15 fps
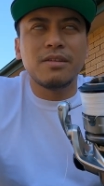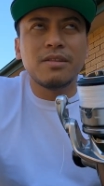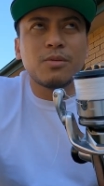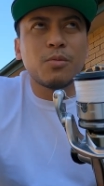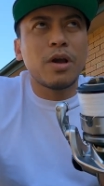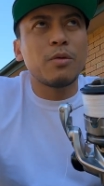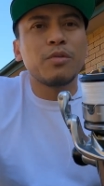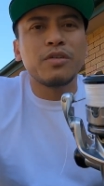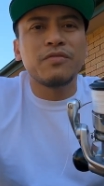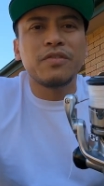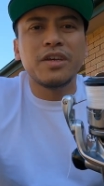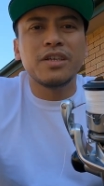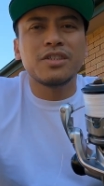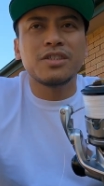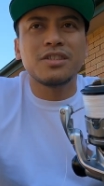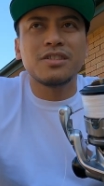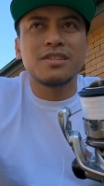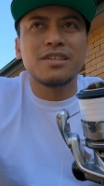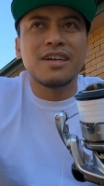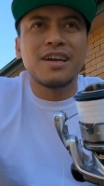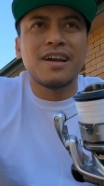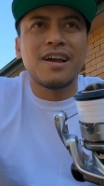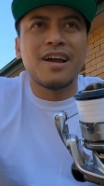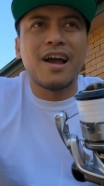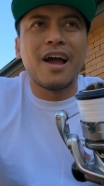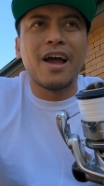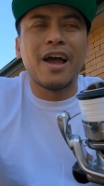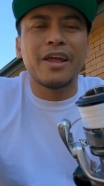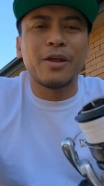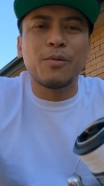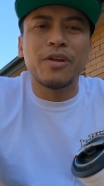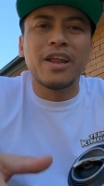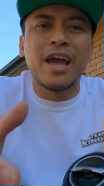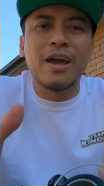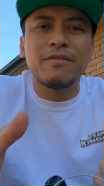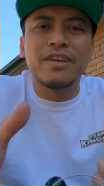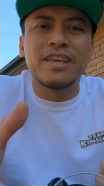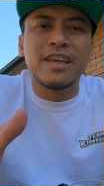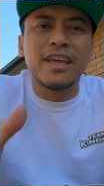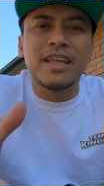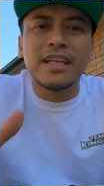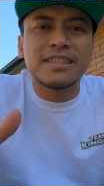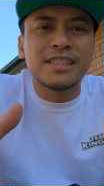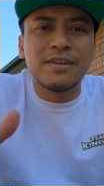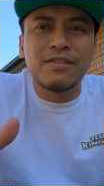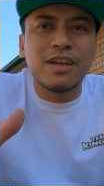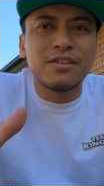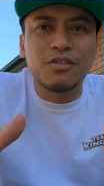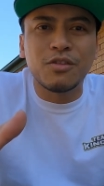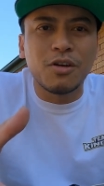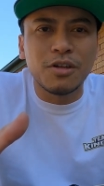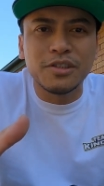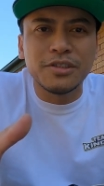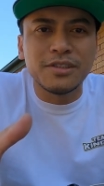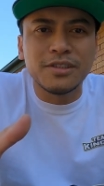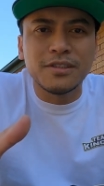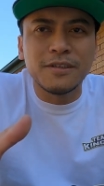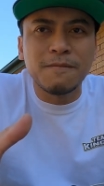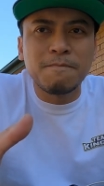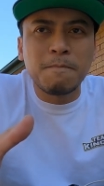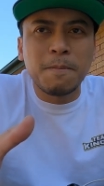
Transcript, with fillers: the way we fish I don't want to have a gear that's $700